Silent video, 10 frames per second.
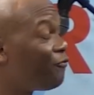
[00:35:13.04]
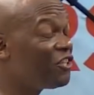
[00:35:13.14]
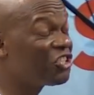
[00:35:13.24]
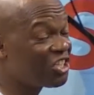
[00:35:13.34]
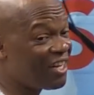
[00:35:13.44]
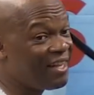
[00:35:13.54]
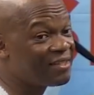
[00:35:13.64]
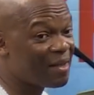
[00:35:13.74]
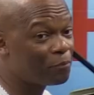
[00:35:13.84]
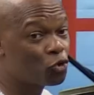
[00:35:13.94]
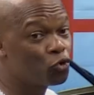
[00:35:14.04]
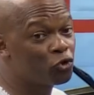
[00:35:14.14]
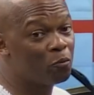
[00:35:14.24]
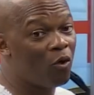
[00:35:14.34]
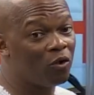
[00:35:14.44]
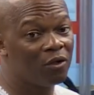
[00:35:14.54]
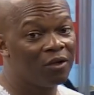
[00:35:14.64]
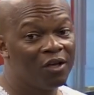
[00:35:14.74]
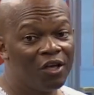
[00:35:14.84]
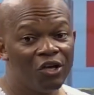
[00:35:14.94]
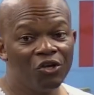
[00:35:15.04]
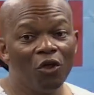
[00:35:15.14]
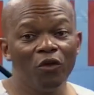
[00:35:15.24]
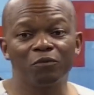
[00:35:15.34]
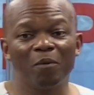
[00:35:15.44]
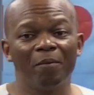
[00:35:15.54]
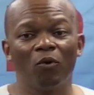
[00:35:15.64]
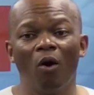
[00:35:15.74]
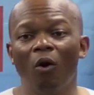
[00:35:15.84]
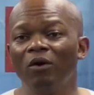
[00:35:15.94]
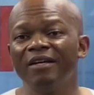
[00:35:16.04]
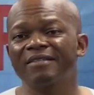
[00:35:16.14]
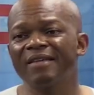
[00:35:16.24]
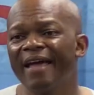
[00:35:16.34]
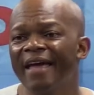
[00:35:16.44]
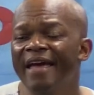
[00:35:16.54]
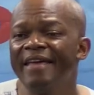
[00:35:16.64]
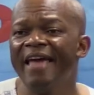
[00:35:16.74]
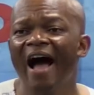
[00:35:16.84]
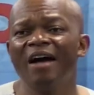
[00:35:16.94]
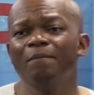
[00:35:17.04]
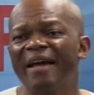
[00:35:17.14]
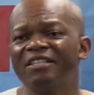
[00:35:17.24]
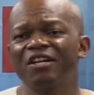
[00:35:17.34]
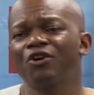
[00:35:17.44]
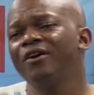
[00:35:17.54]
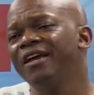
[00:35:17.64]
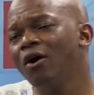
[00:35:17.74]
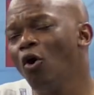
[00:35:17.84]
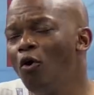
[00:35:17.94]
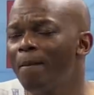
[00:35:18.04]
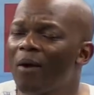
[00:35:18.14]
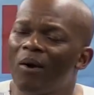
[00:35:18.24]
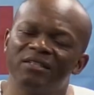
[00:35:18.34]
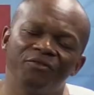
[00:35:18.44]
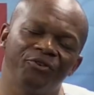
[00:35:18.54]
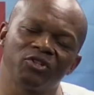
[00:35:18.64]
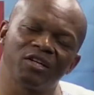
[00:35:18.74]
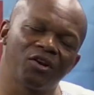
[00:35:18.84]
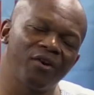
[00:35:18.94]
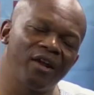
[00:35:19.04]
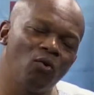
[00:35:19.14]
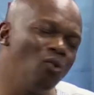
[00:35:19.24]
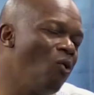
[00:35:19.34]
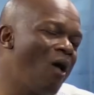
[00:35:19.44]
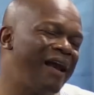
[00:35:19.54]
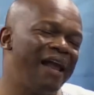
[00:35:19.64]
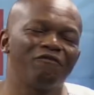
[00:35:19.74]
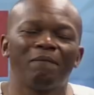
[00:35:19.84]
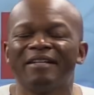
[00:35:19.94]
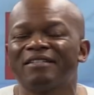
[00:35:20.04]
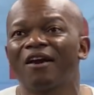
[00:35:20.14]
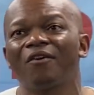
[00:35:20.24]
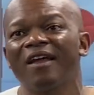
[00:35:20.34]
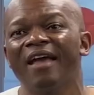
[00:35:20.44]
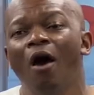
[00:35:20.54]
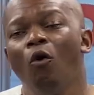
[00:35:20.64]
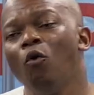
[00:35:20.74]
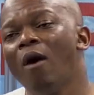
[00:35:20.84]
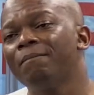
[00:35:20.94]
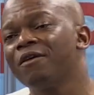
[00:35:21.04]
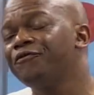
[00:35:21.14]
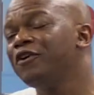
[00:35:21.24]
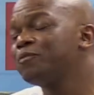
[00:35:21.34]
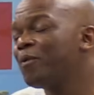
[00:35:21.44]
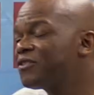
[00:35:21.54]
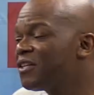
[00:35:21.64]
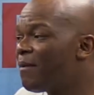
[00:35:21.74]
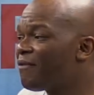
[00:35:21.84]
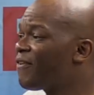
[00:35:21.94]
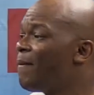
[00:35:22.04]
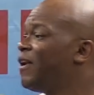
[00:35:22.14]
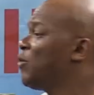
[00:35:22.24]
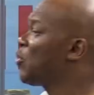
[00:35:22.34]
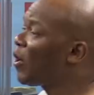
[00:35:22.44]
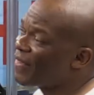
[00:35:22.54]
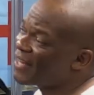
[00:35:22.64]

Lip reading: vision ends up too small. You know those people who are always saying, yeah, my degree. Oh, my wonderful degree. Oh, I love my degree. Oh, I'm the first person in my family who got